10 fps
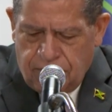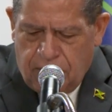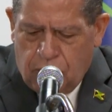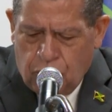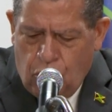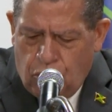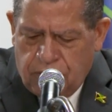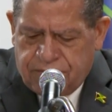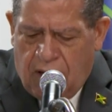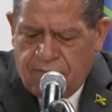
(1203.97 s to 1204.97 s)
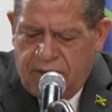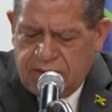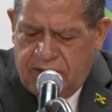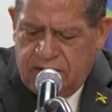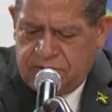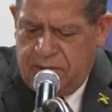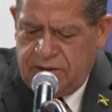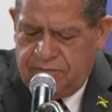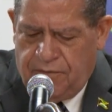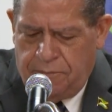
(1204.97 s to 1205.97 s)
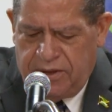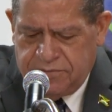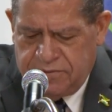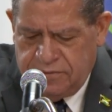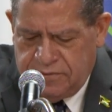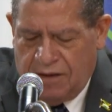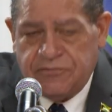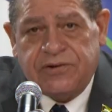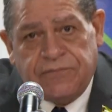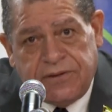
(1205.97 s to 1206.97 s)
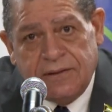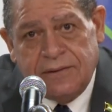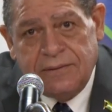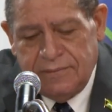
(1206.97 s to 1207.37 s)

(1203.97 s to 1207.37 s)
the rules of engagement for business have shifted,